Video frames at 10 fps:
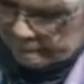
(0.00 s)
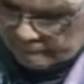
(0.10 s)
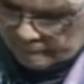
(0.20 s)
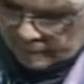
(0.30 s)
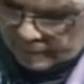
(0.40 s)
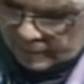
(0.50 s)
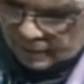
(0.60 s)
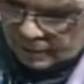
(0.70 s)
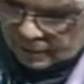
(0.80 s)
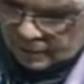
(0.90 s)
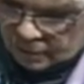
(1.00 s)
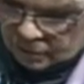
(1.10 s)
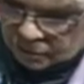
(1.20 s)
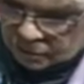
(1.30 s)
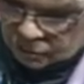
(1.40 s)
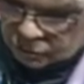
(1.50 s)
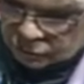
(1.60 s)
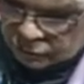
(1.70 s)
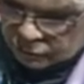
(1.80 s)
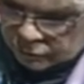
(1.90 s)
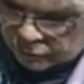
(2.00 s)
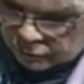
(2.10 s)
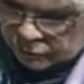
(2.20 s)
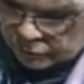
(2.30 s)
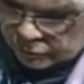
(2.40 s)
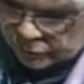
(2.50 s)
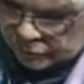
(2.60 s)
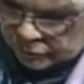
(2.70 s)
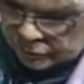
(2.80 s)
Nobody speaks.